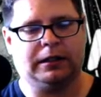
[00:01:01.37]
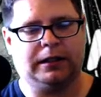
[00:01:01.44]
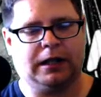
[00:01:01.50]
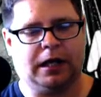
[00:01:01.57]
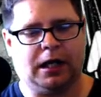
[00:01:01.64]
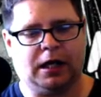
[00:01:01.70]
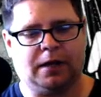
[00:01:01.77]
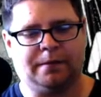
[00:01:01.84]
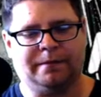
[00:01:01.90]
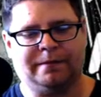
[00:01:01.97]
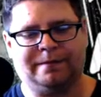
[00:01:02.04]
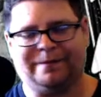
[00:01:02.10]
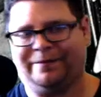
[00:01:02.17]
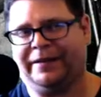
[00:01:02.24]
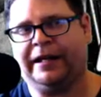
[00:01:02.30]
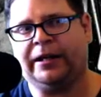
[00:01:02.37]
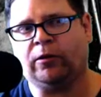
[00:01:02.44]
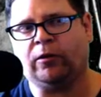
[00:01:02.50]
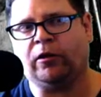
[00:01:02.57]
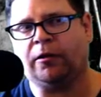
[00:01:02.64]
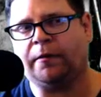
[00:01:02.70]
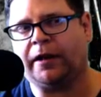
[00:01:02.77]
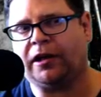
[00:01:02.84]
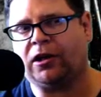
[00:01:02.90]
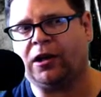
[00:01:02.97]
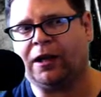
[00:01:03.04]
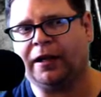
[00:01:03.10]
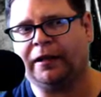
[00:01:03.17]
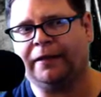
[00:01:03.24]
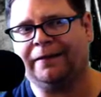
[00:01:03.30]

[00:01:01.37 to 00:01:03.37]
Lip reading: You can order them online.